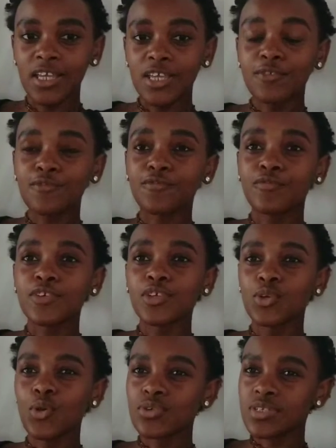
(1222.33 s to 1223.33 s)
if
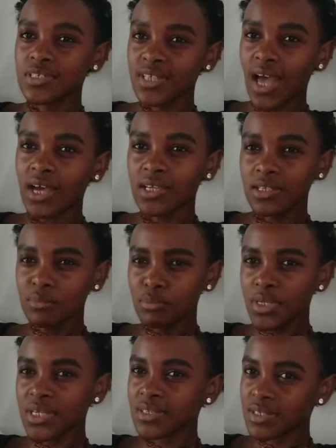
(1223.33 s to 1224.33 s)
you're stuck in
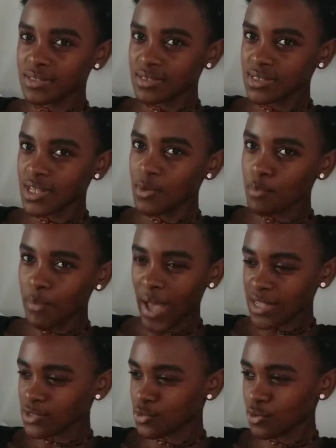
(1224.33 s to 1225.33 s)
being the same
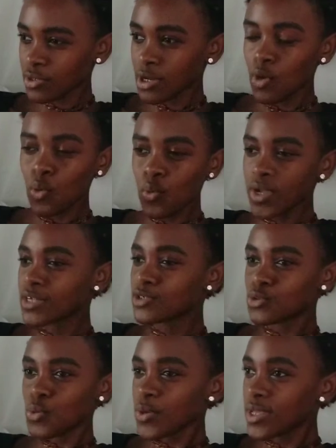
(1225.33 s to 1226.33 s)
person
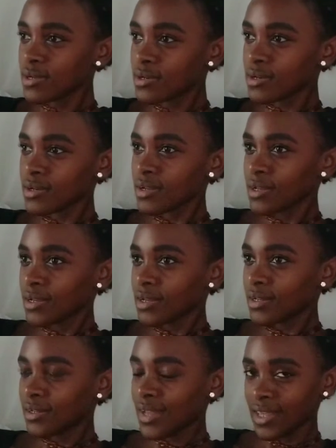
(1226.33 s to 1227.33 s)
week to week,
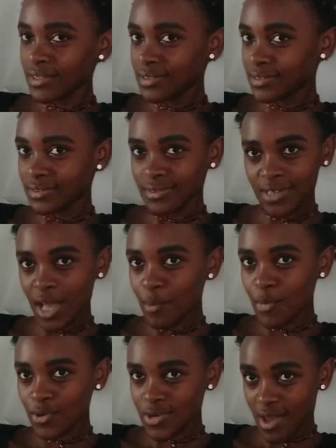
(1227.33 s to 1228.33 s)
like,
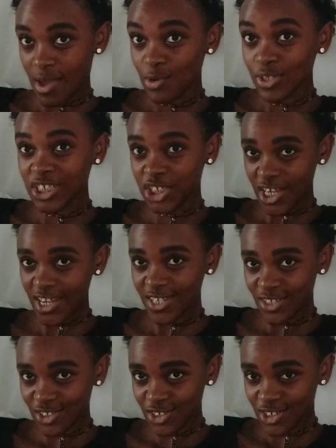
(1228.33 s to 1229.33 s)
come on now,
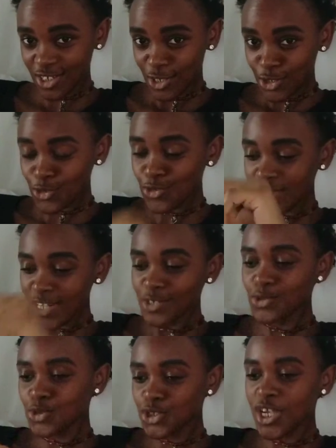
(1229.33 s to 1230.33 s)
change. You
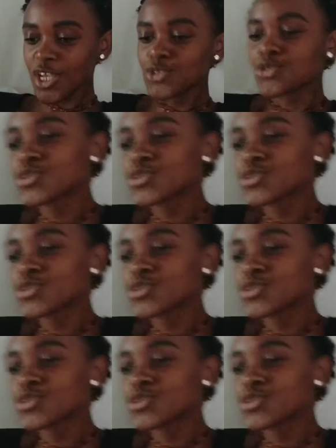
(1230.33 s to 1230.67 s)
need to change.